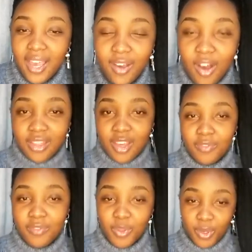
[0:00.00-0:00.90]
can't think
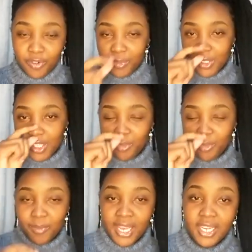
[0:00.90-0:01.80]
of the word from the top
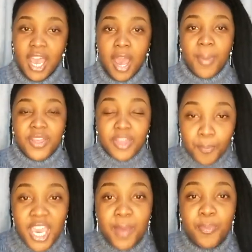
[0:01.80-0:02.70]
of my head, but the
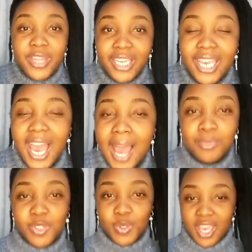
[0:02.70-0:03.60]
people that come
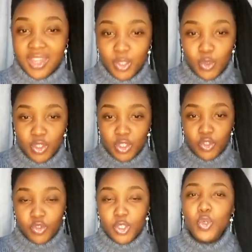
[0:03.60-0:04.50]
together to
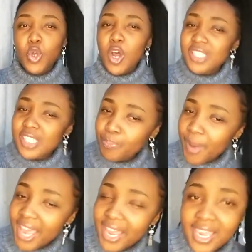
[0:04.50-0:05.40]
destroy, to
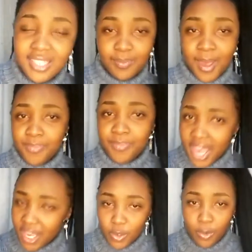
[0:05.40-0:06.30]
conspire, yes, ma'am,
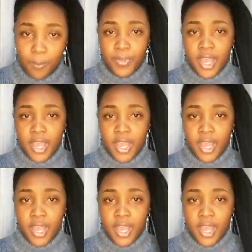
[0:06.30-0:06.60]
thank you.